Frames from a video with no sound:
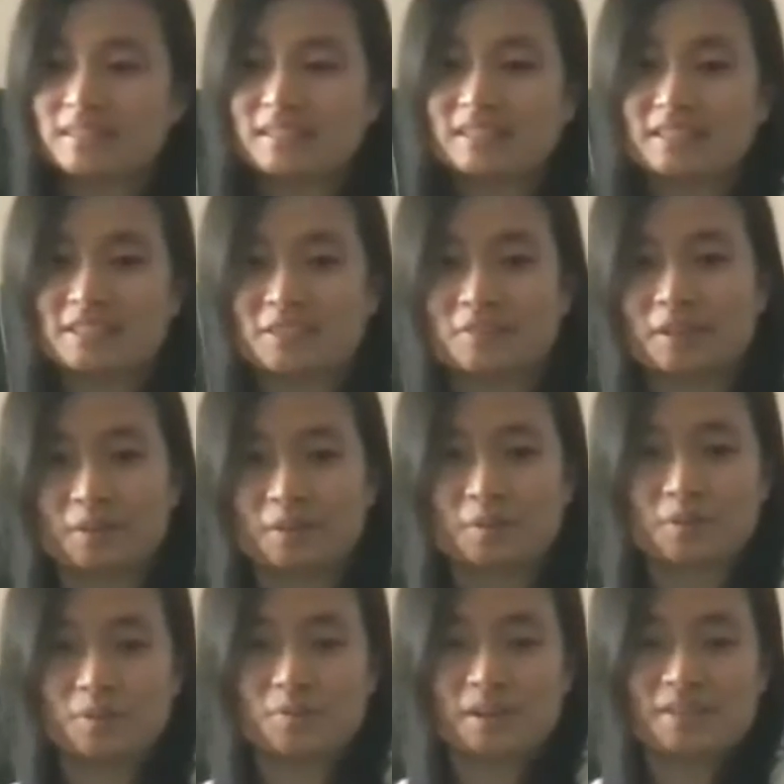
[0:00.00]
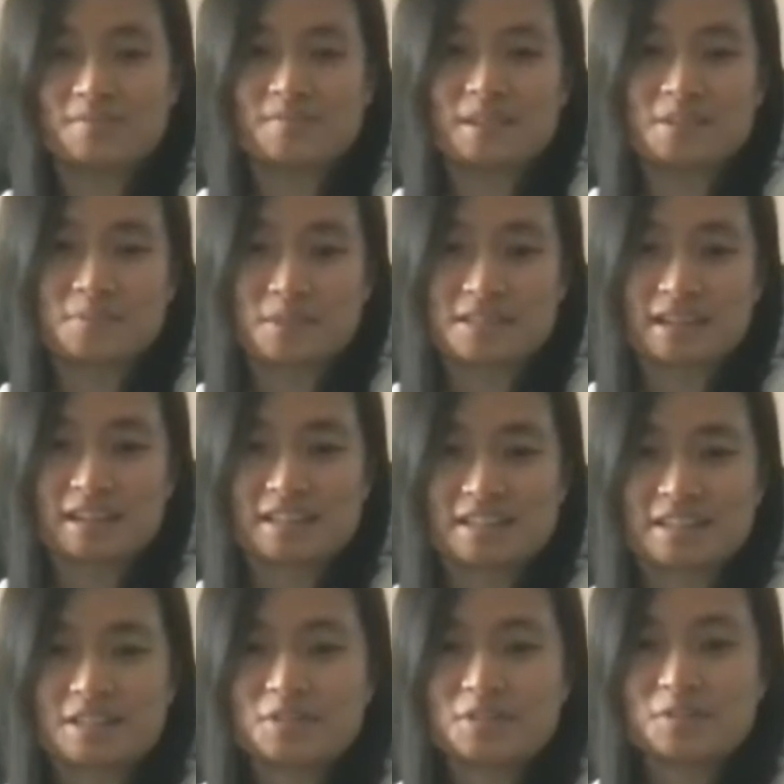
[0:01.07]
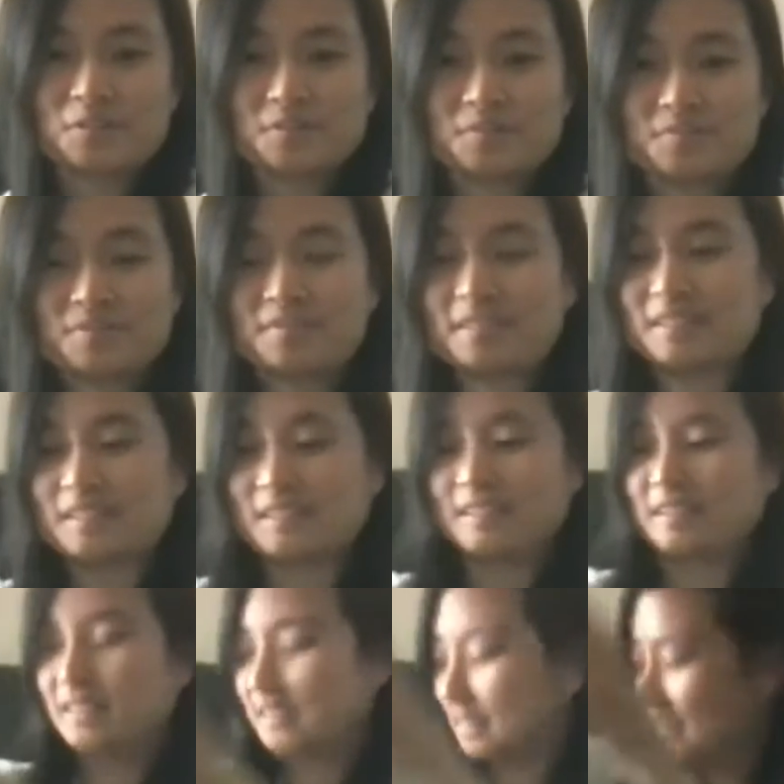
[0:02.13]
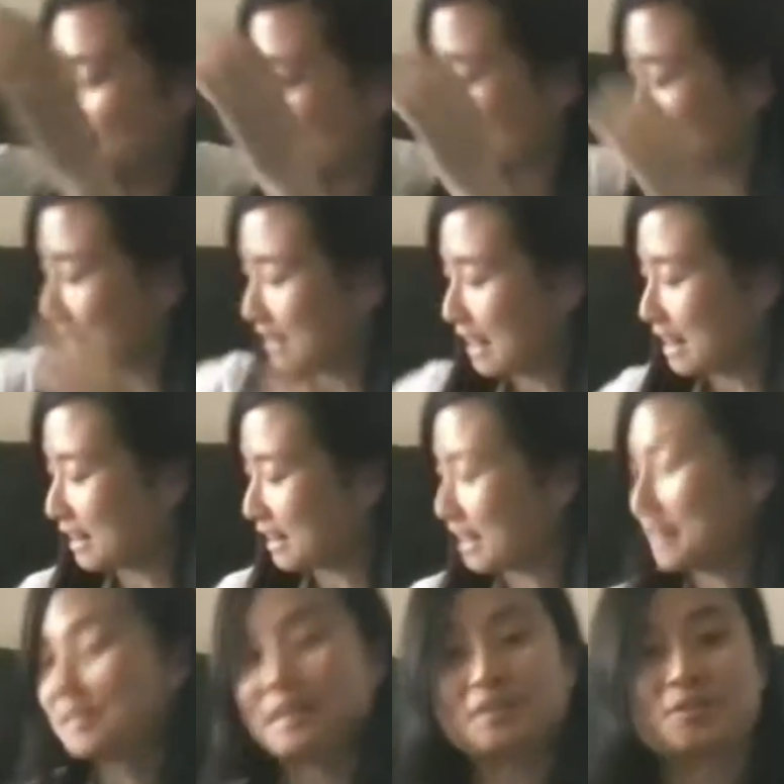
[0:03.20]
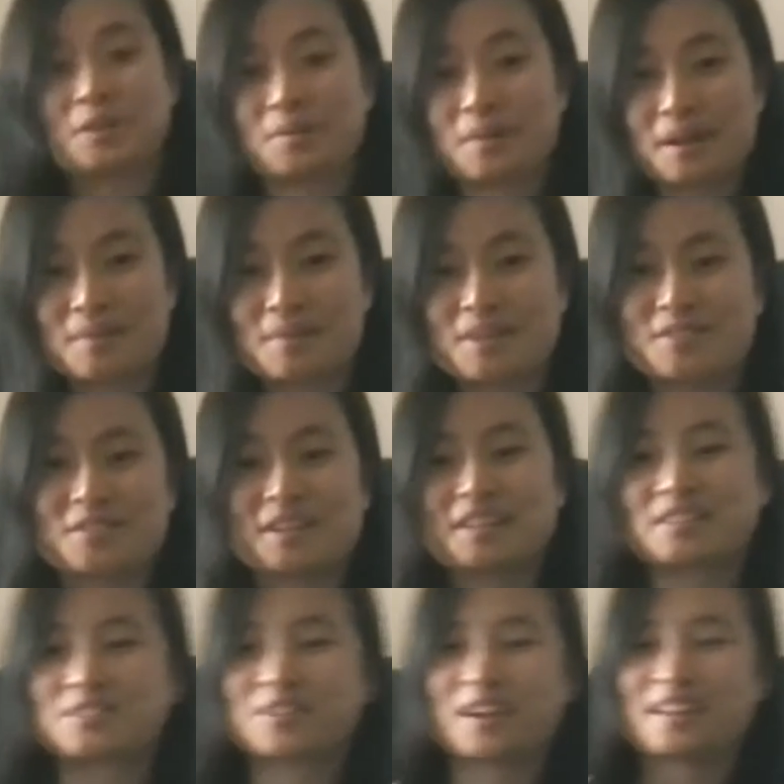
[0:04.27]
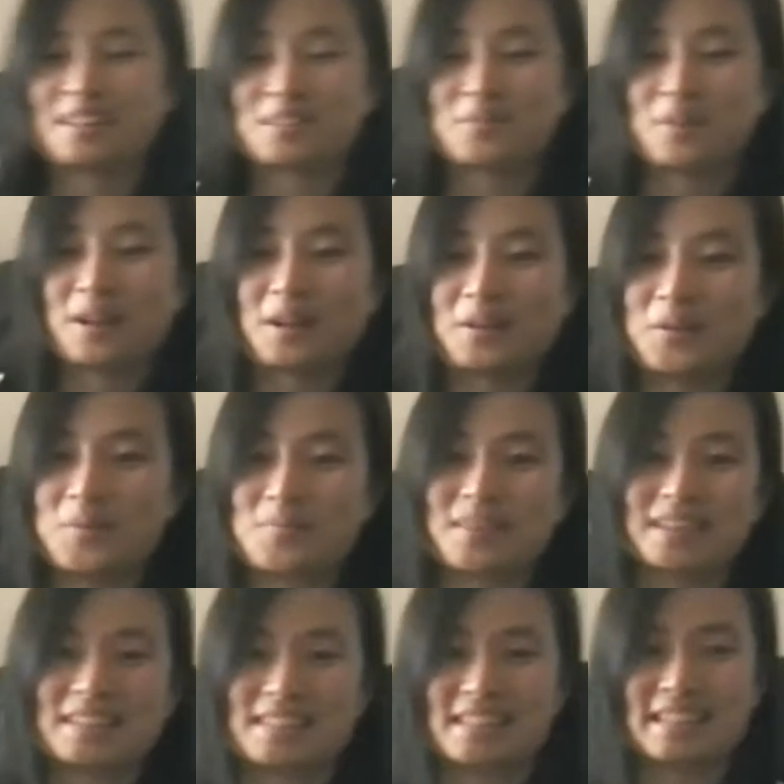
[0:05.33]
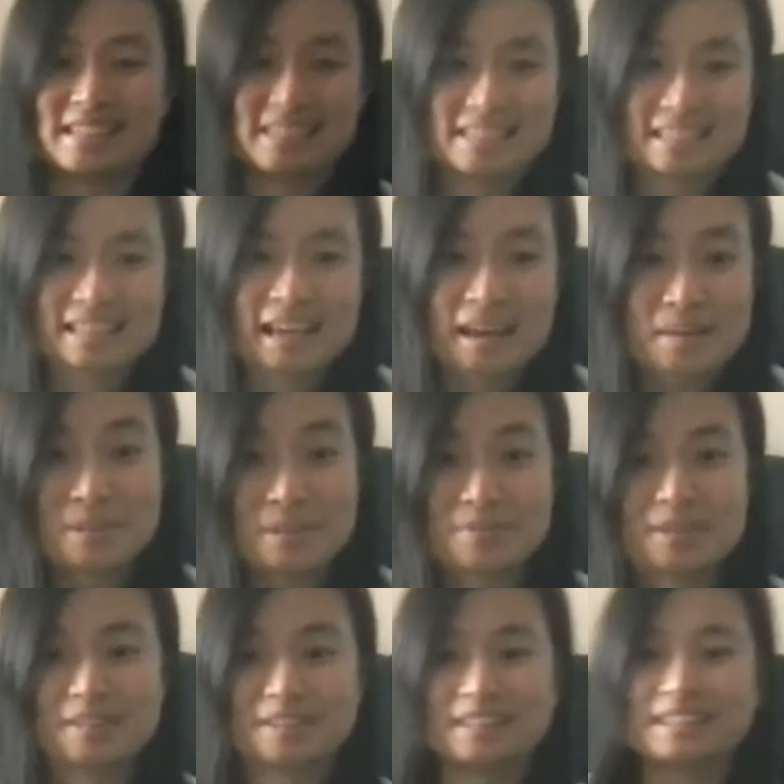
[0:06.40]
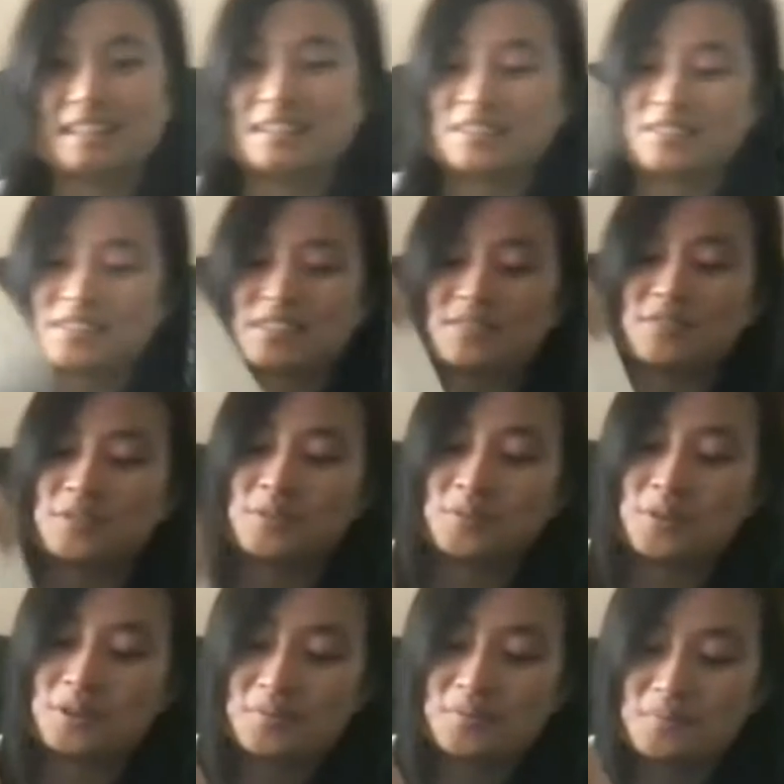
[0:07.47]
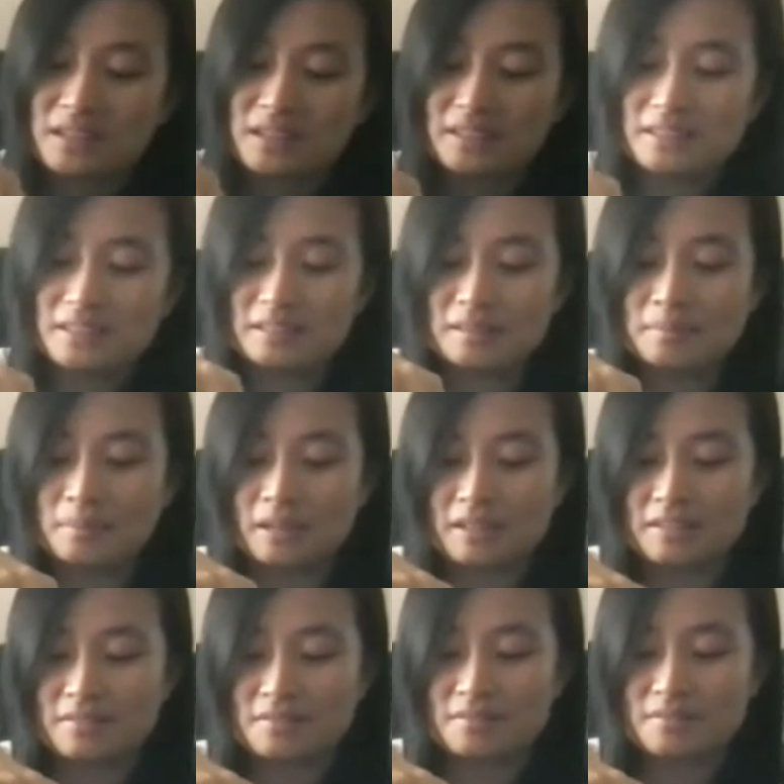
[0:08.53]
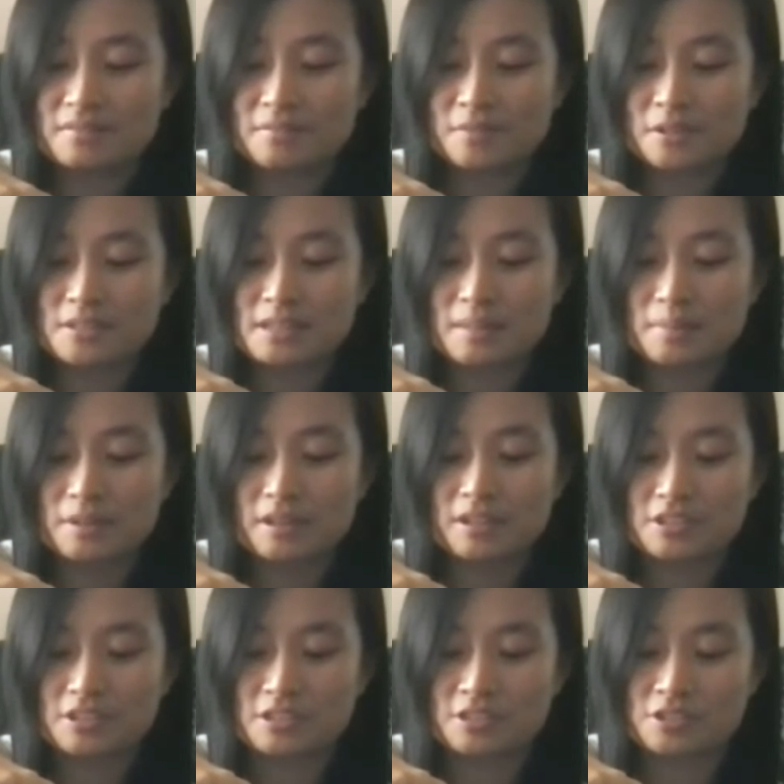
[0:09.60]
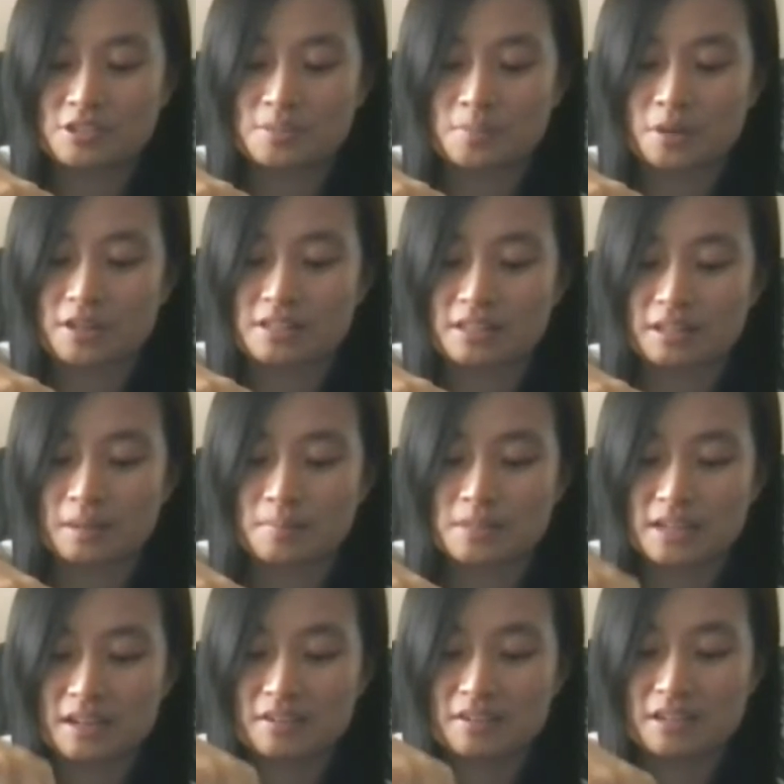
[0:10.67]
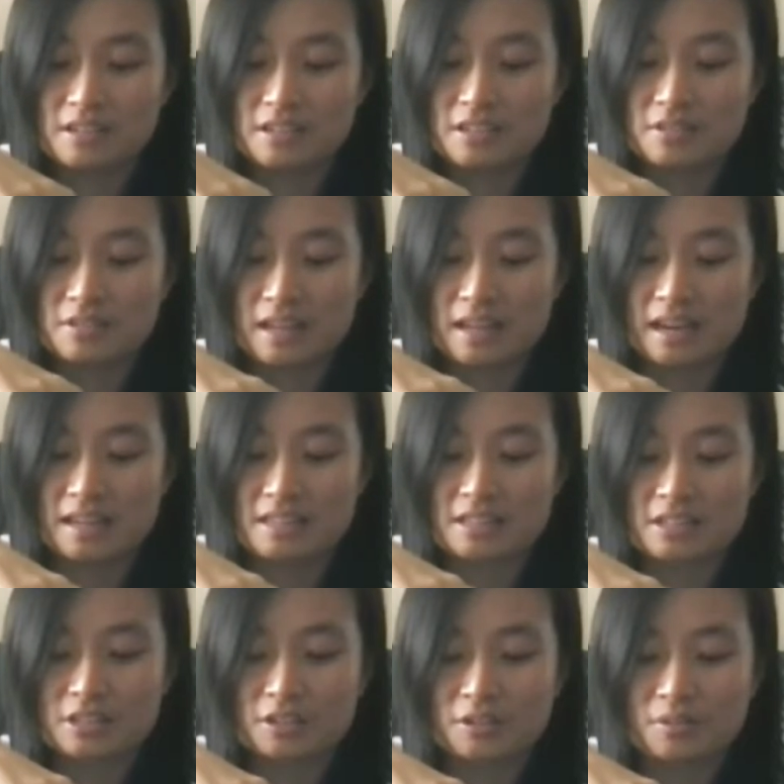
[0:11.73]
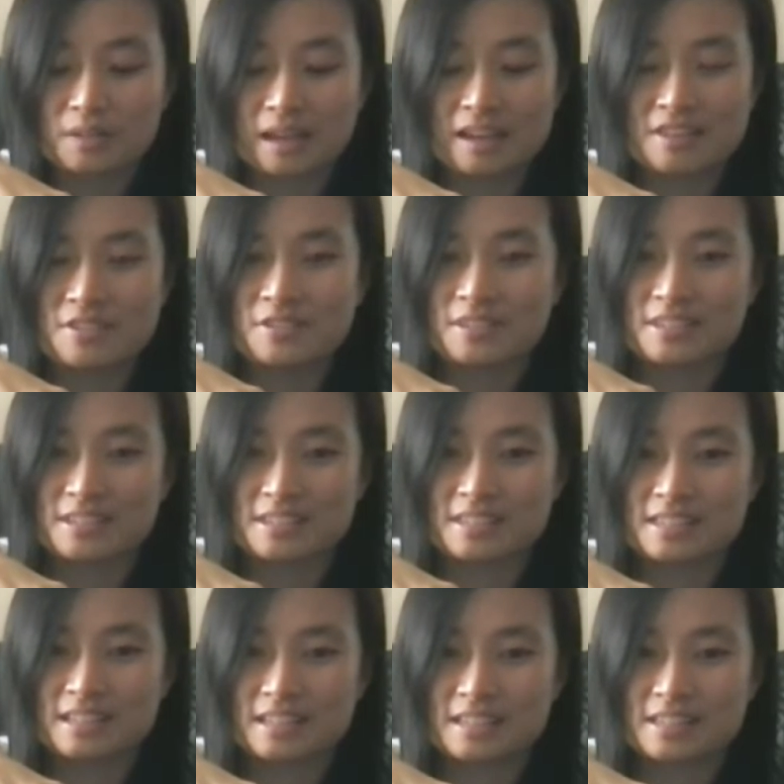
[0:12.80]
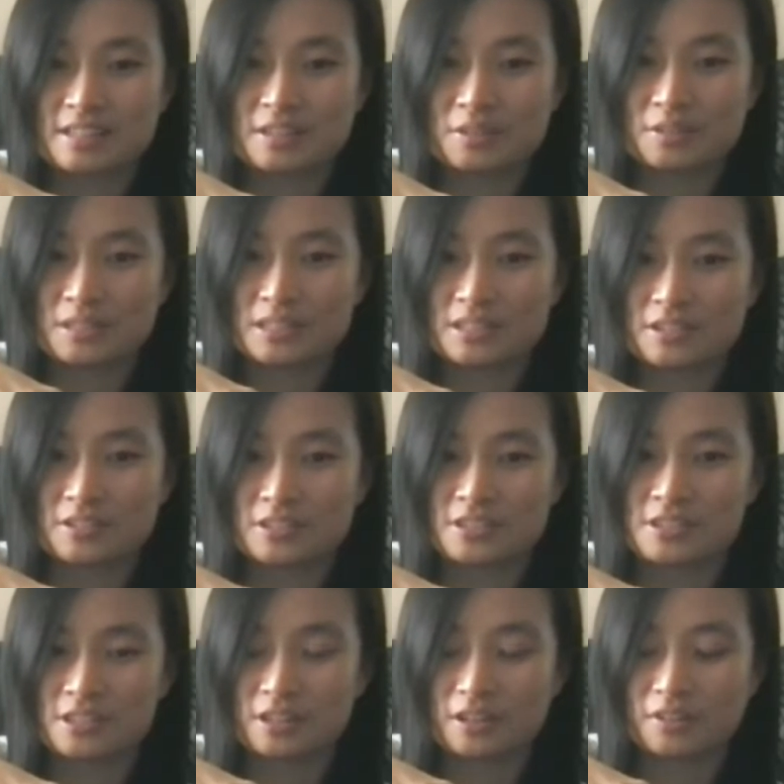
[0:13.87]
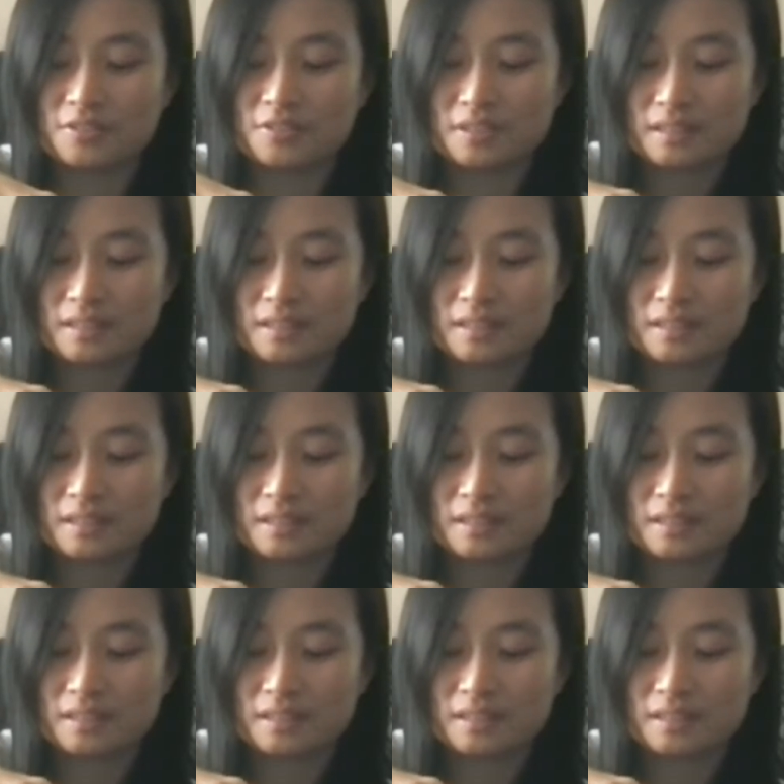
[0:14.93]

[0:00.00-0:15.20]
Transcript: So very cool, right? That's what science can do. And again, I do not recommend you guys try this one at home because it can be fairly dangerous if you don't know. But for example, I could also just press the cup down into the acetone and you could just see it slowly start to dissolve.